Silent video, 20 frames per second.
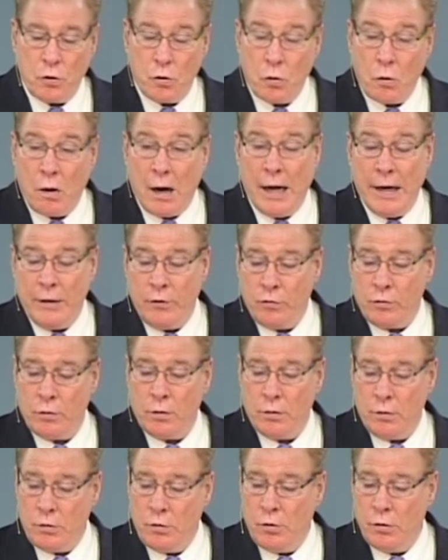Christ
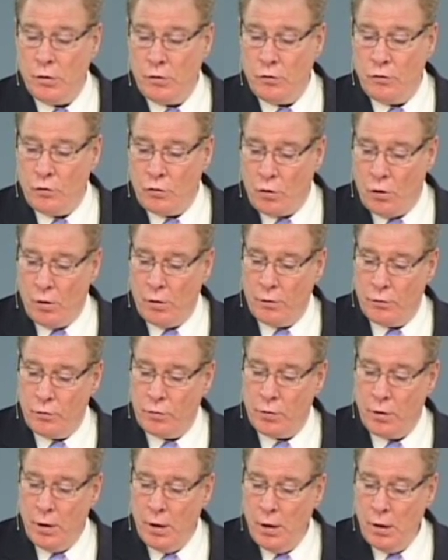to the
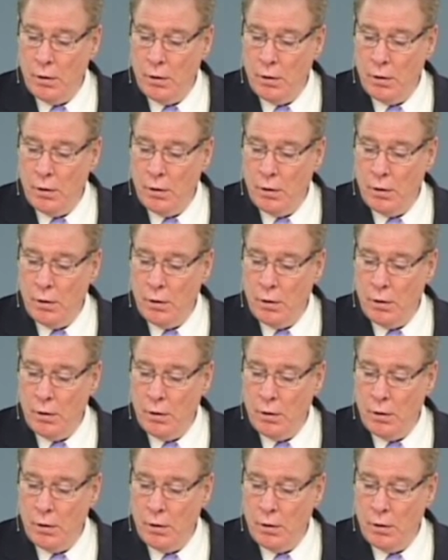church.